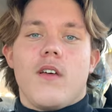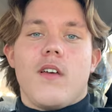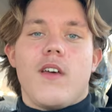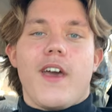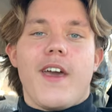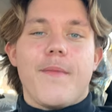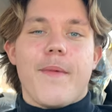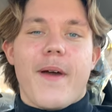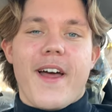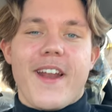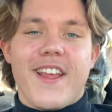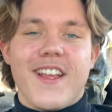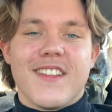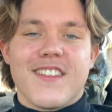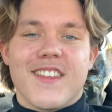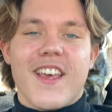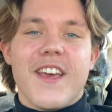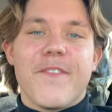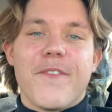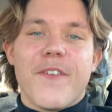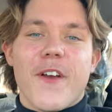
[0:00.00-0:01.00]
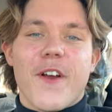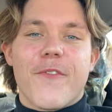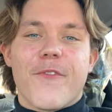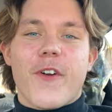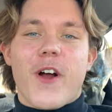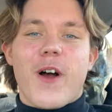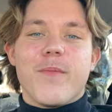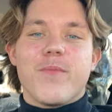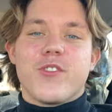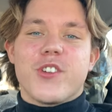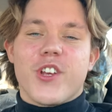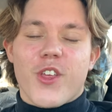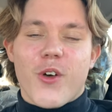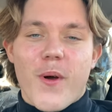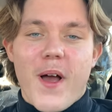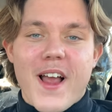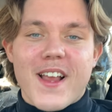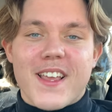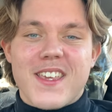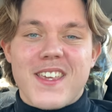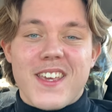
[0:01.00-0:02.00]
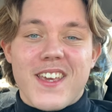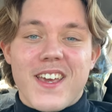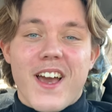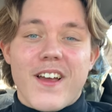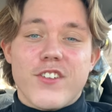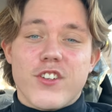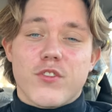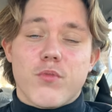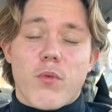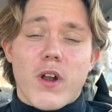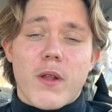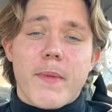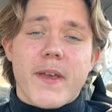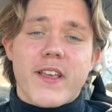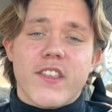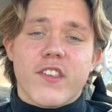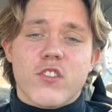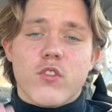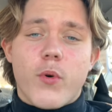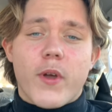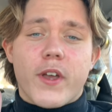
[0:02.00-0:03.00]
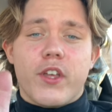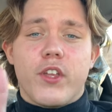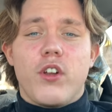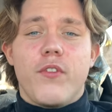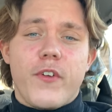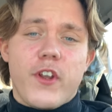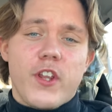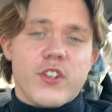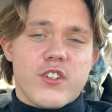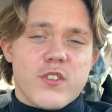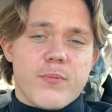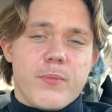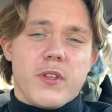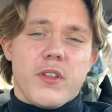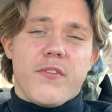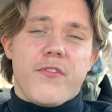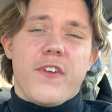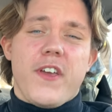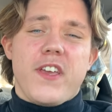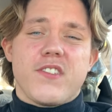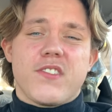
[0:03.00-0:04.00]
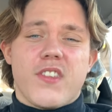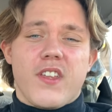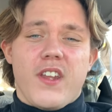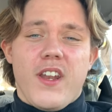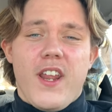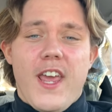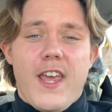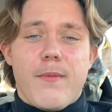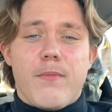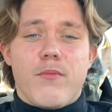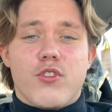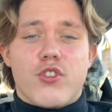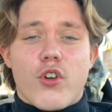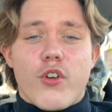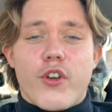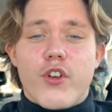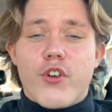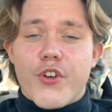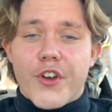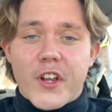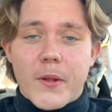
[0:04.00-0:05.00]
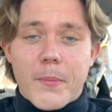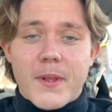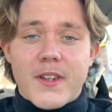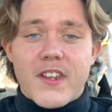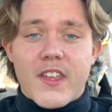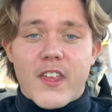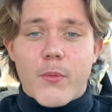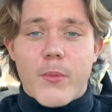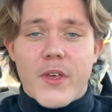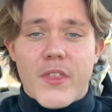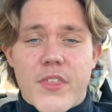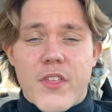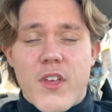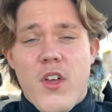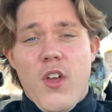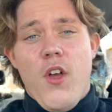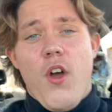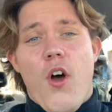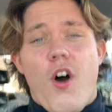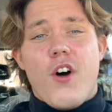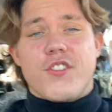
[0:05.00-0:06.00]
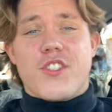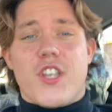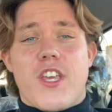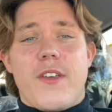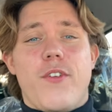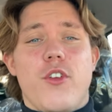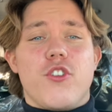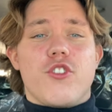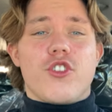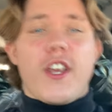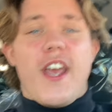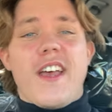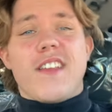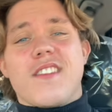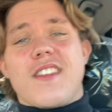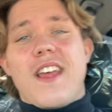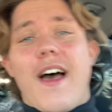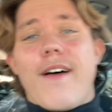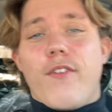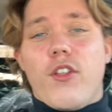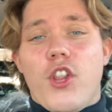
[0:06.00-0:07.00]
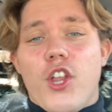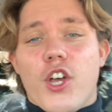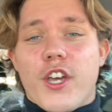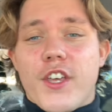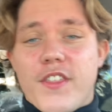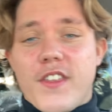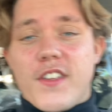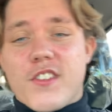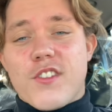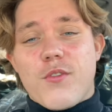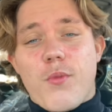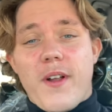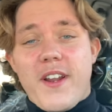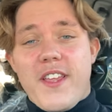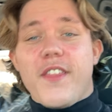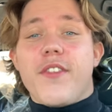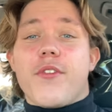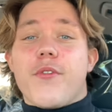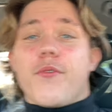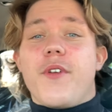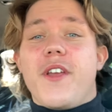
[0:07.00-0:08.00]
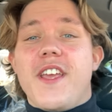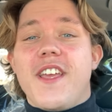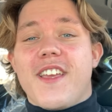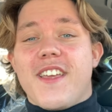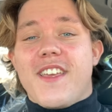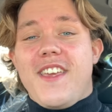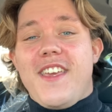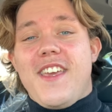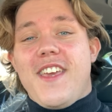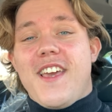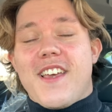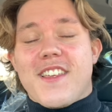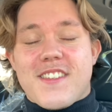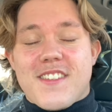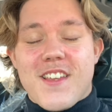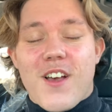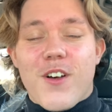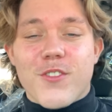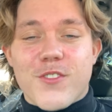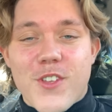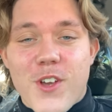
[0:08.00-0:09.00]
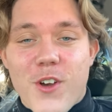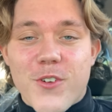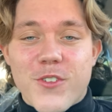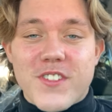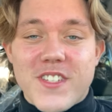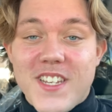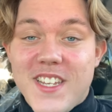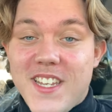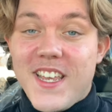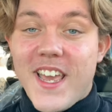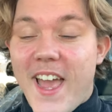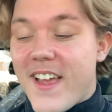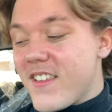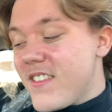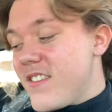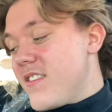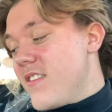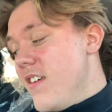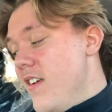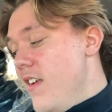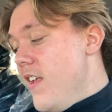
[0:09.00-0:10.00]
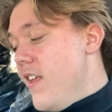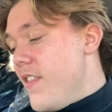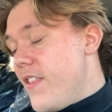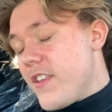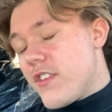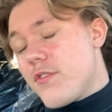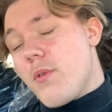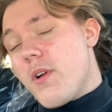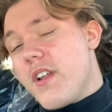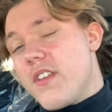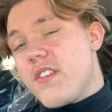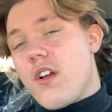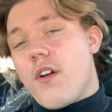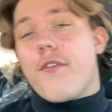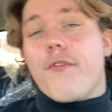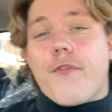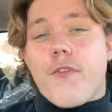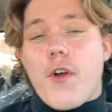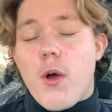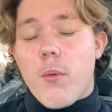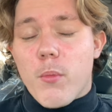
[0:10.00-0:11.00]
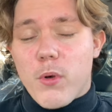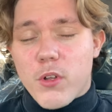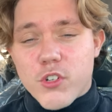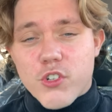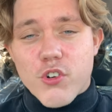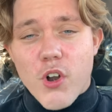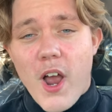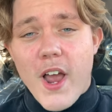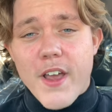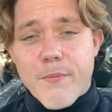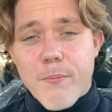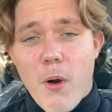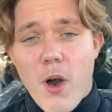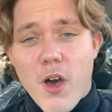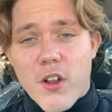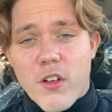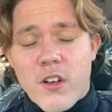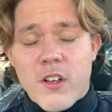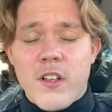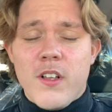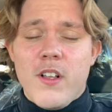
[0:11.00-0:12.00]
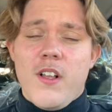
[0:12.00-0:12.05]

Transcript: Hey man, it's Leif here from Chilliwack Kia. Just want to make this quick little video just to put a face to the name, show you who you're going to be dealing with. Also give you a chance to have a look at this 23 Kia Seltos EX. This one is our front wheel drive model.